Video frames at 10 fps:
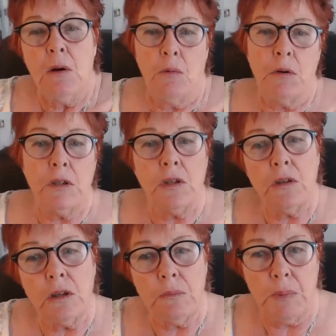Once you
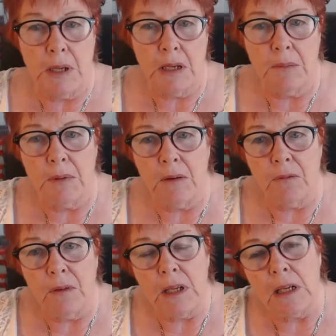can pick up that
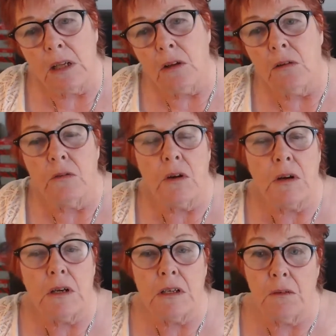feeling, you've got a
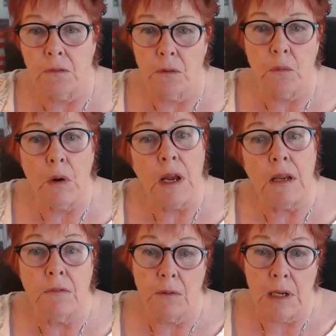different way
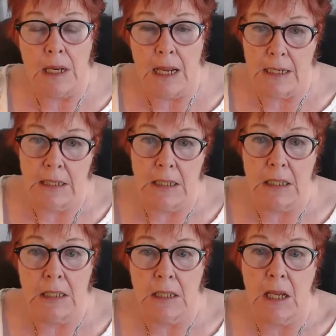of relating
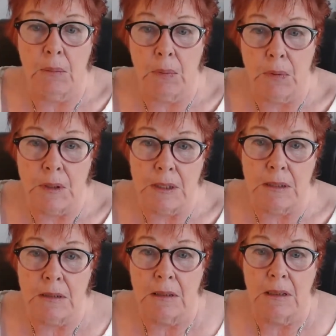to that person.
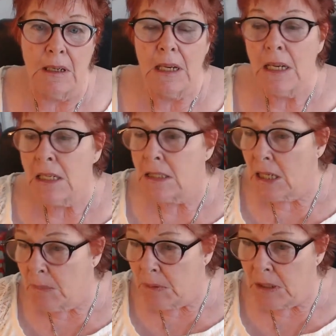
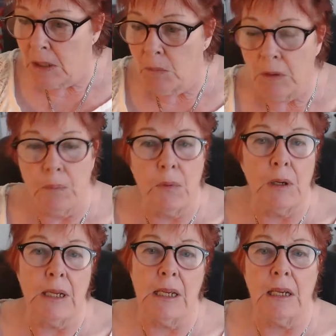Same thing with
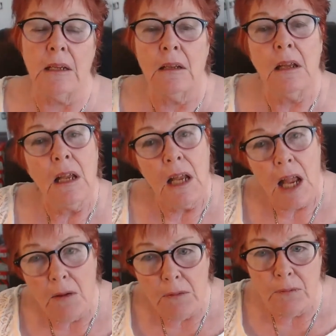bullying.
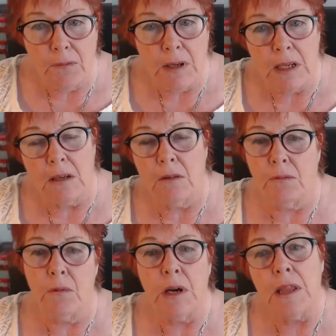Have a feel of
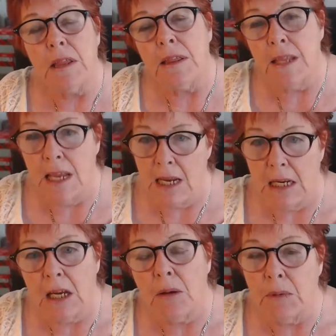where they're
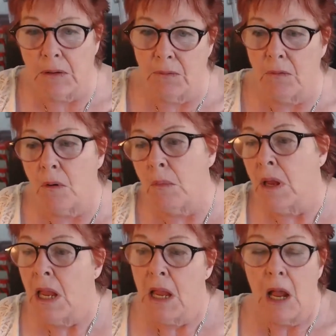coming from.
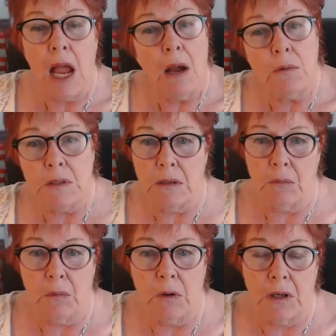How is it
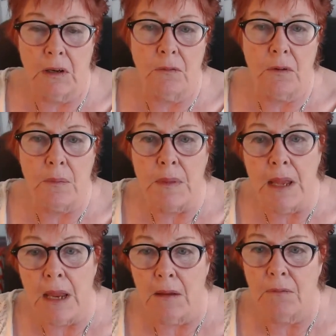working from
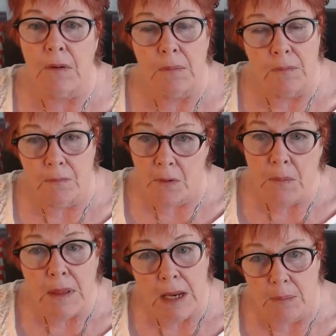their
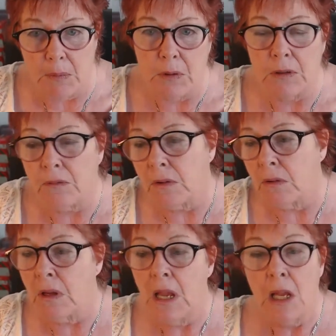point of view?
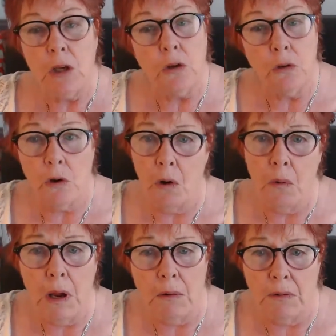You know
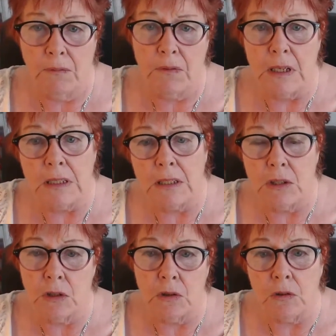how it feels to
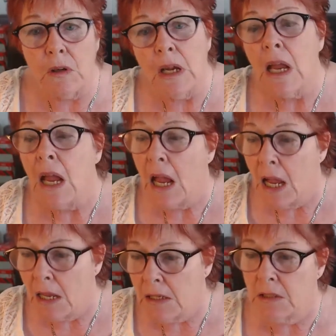you.
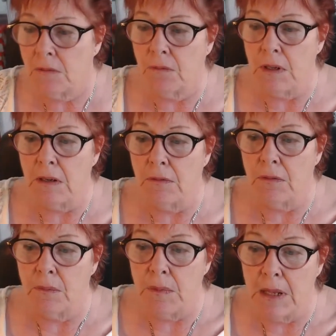How does it feel
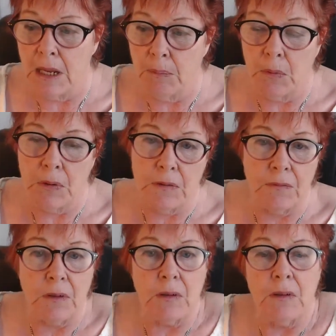from their point of
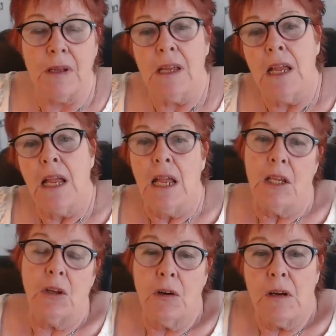view?
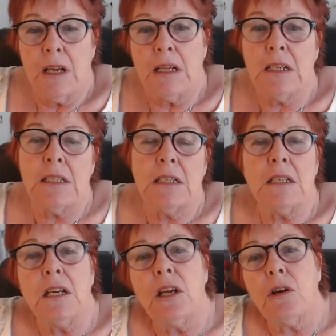And this is
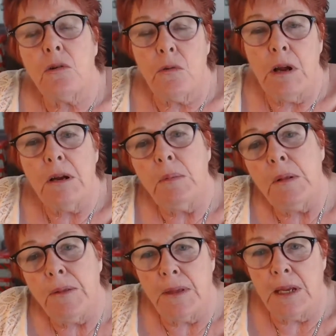an
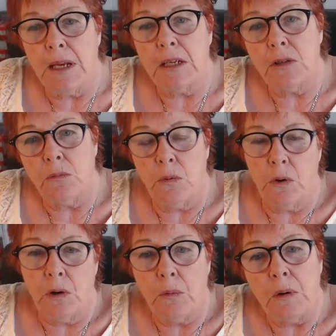incredible thing to
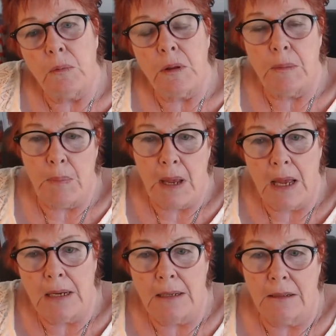work with a
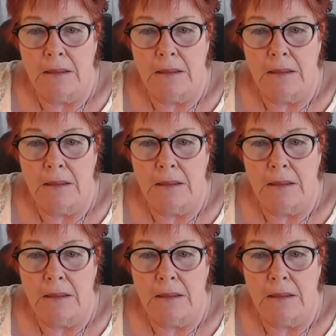partner.